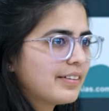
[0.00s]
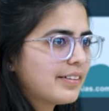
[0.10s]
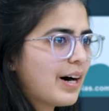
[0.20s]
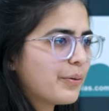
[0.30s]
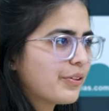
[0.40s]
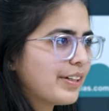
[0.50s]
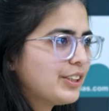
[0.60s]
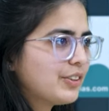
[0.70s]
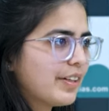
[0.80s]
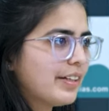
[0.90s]
outreach
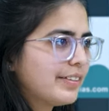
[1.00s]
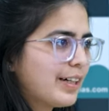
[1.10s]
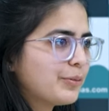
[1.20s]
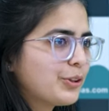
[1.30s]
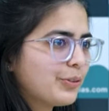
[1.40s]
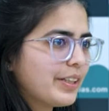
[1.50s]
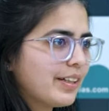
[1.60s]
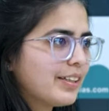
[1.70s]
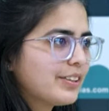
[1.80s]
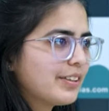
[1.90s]
when it comes to
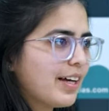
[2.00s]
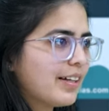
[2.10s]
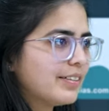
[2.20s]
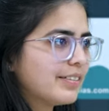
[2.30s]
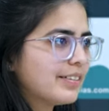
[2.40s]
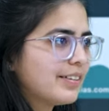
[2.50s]
English and